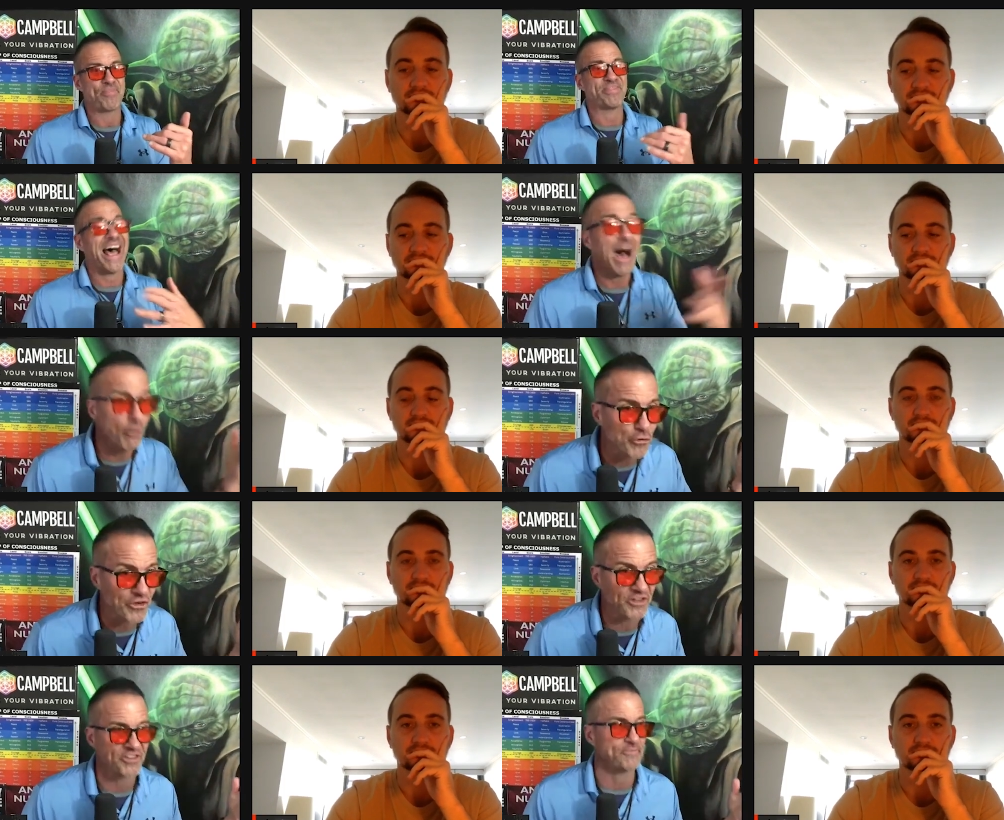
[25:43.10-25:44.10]

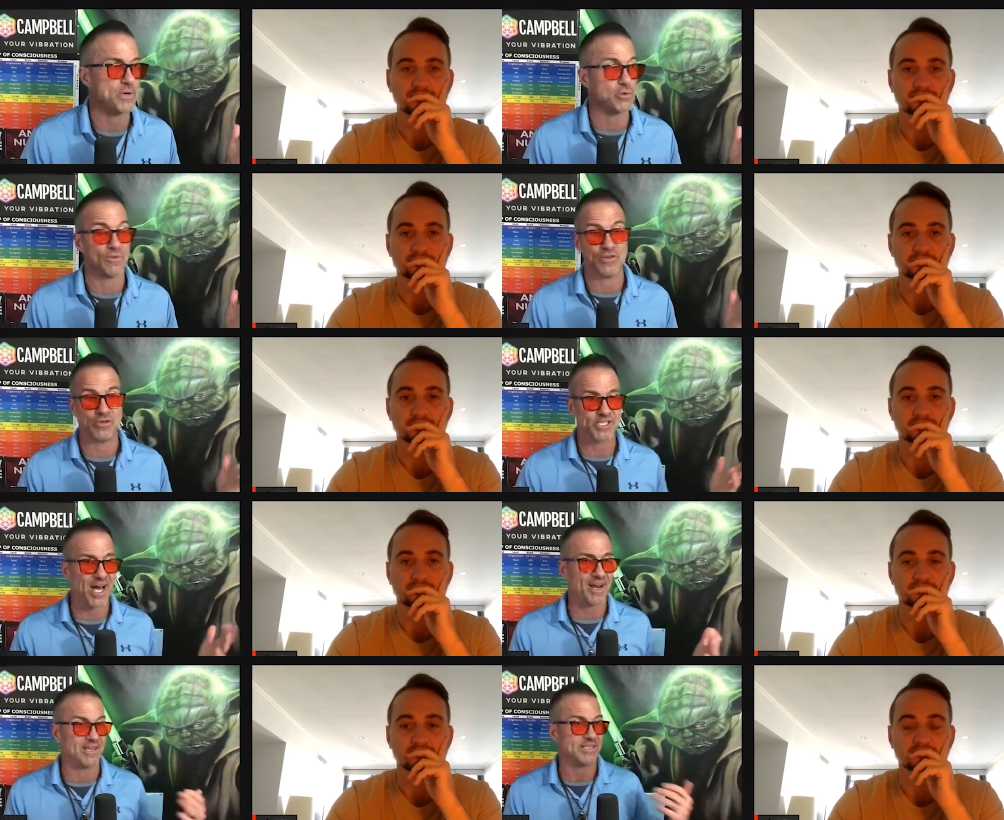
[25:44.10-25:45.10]
Speaker 1: thousands of peer-reviewed
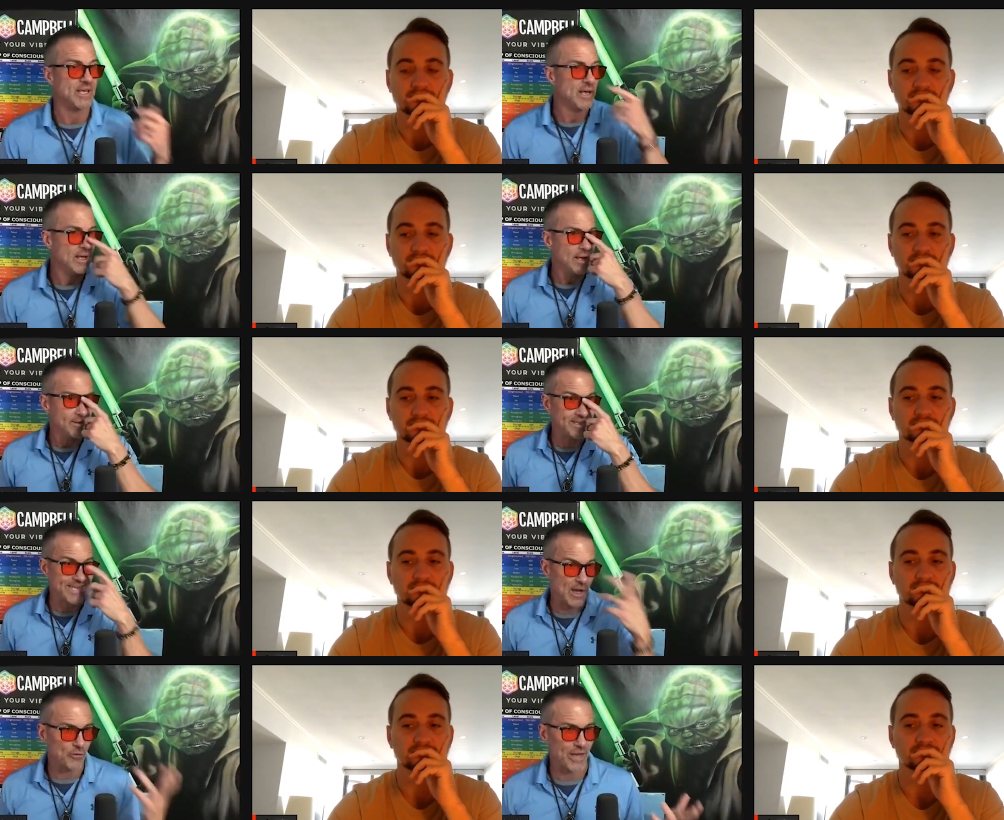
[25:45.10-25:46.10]
studies that
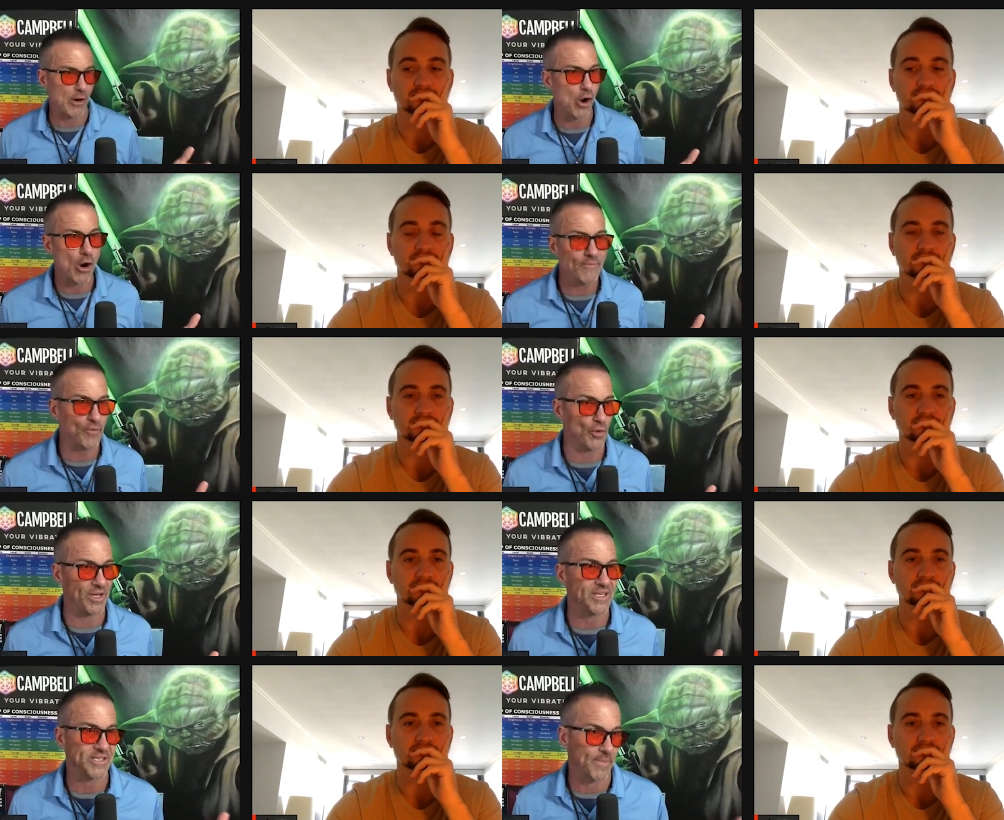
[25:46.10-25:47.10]
tells how harmful it
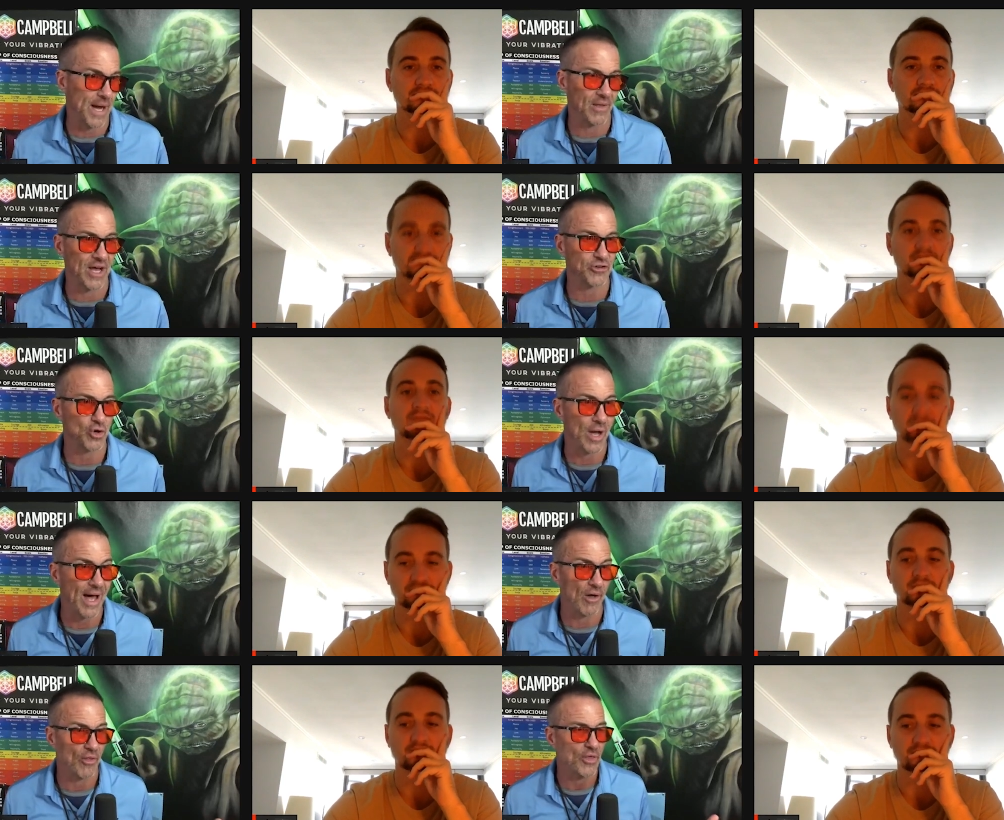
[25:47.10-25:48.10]
is to biological
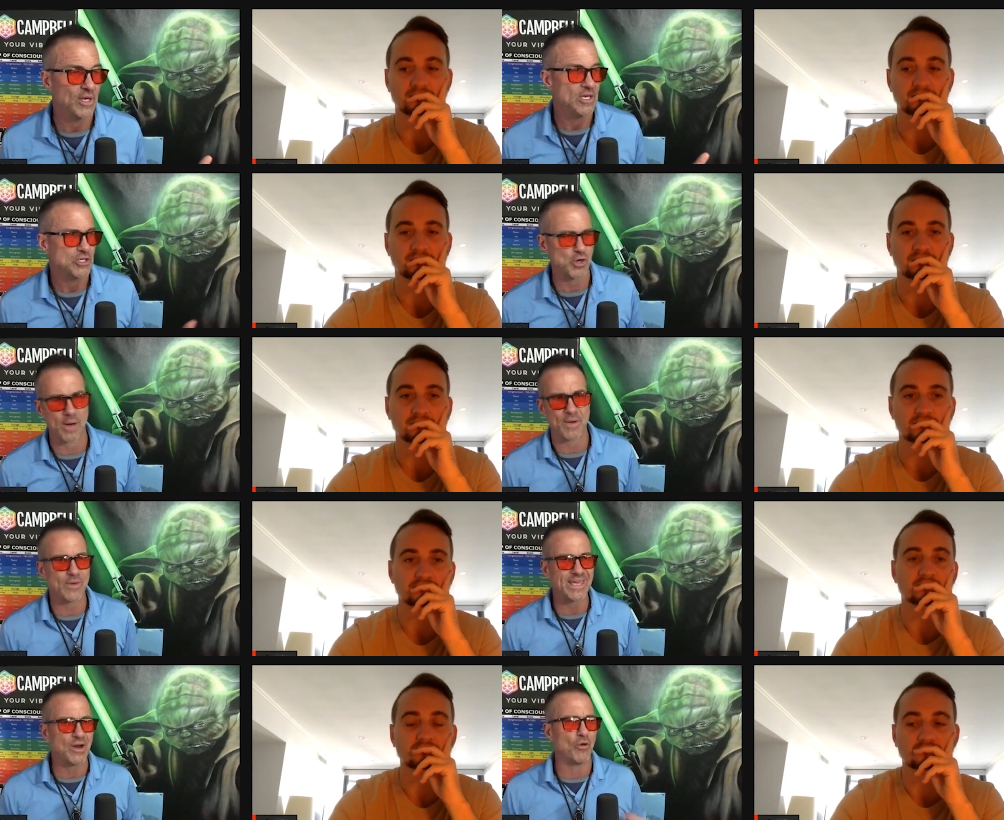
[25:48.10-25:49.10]
health. So I mean,
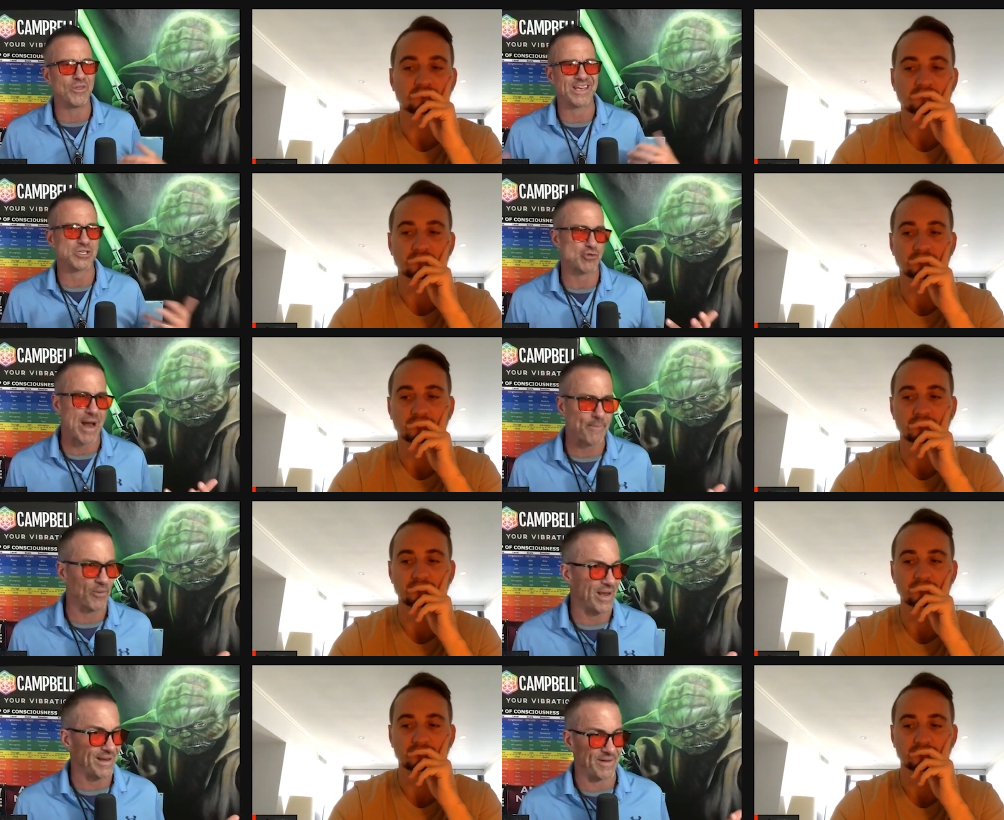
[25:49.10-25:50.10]
we can only
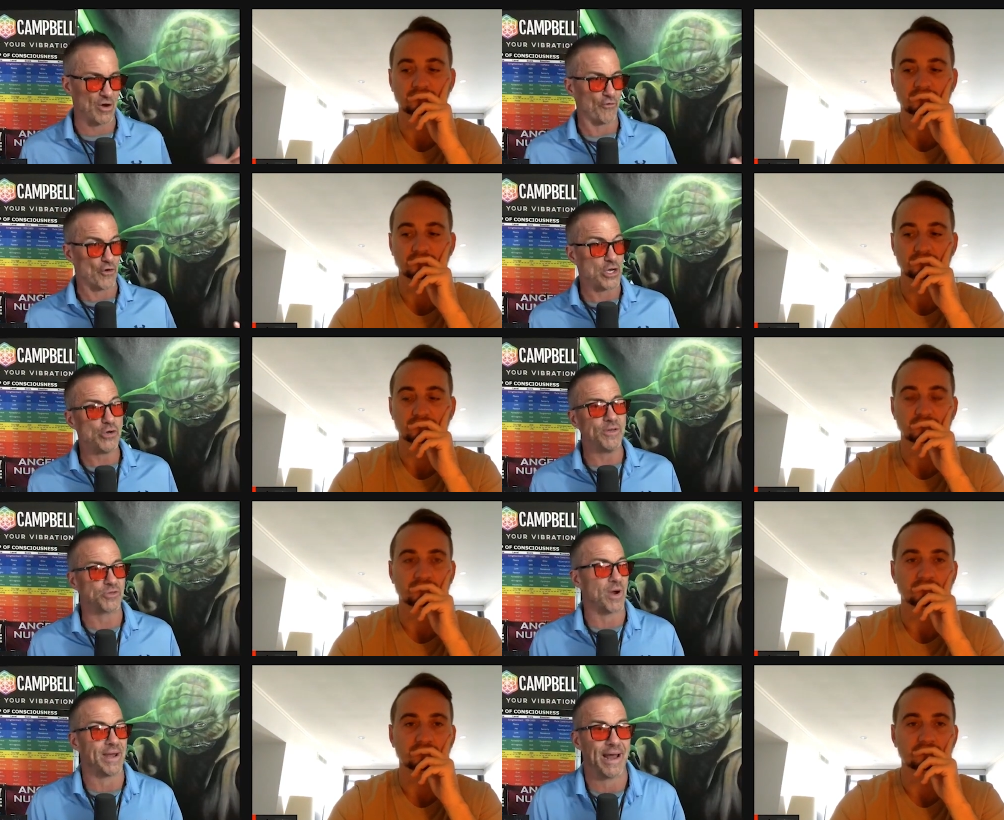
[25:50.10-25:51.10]
extrapolate, you know, for humans
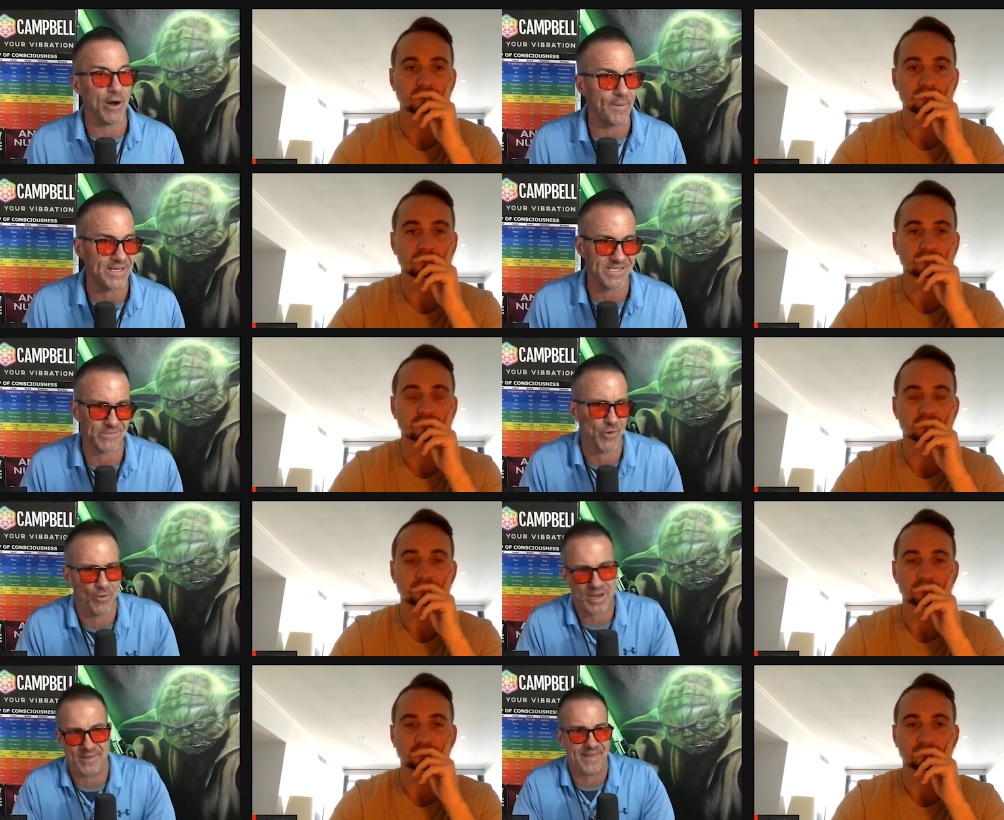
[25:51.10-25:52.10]
right now because it's what are
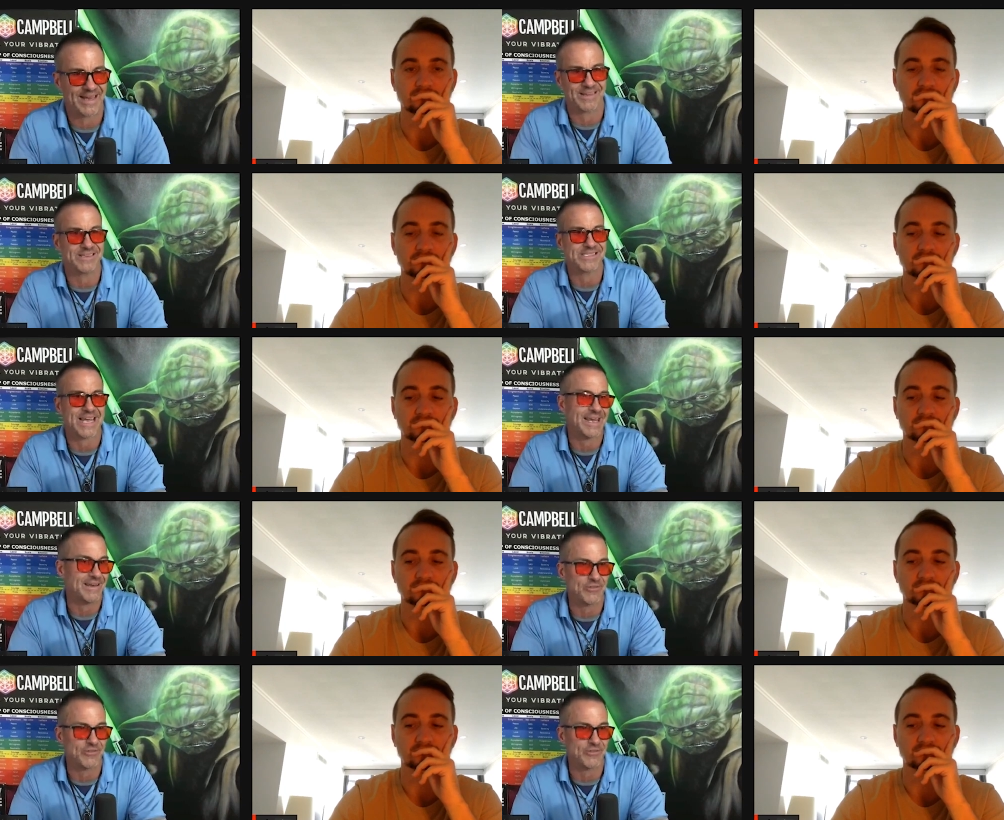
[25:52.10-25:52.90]
we in like the second,